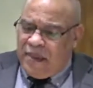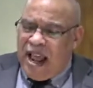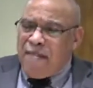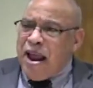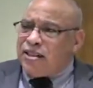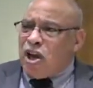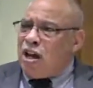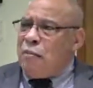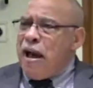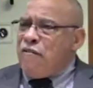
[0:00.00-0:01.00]
I'm not
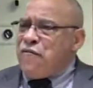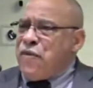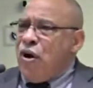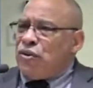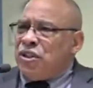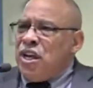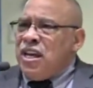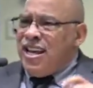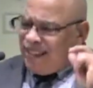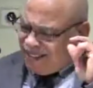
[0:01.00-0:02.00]
talking about folks
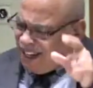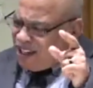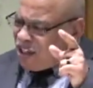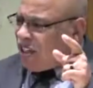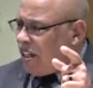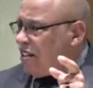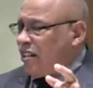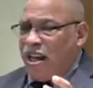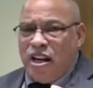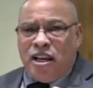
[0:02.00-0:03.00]
intentionally
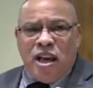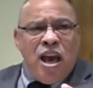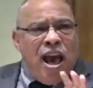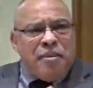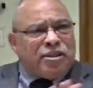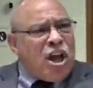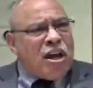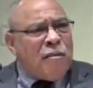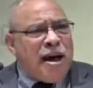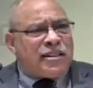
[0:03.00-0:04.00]
sinning. I'm not
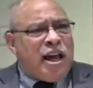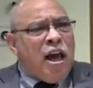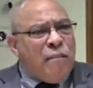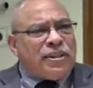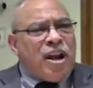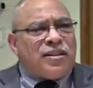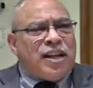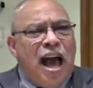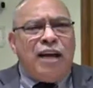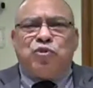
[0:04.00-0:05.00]
talking about that. But there are
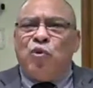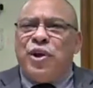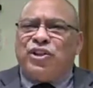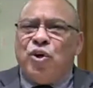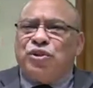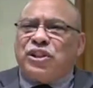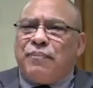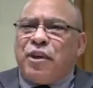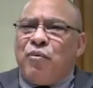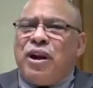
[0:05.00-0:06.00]
times when we do
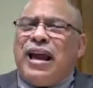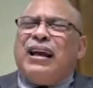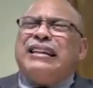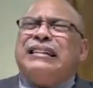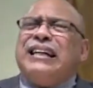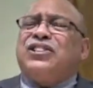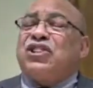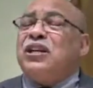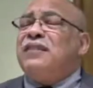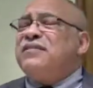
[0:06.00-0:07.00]
something, we're like, ah, oh, I
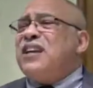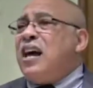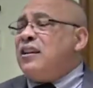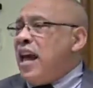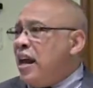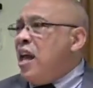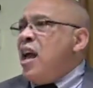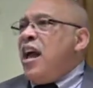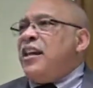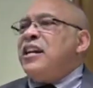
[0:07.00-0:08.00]
shouldn't have done that.
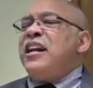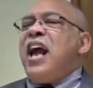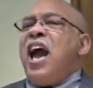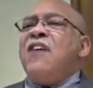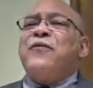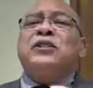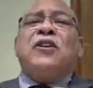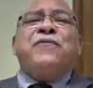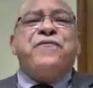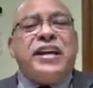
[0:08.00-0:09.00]
And in an effort to
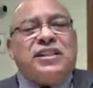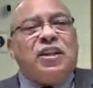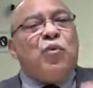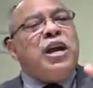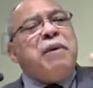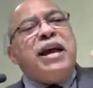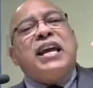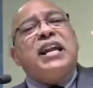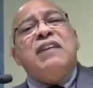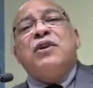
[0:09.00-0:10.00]
fix it, we make
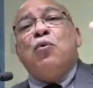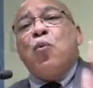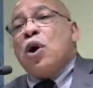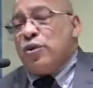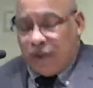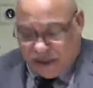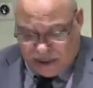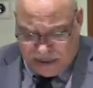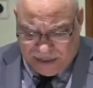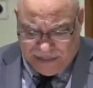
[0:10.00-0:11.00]
it even worse.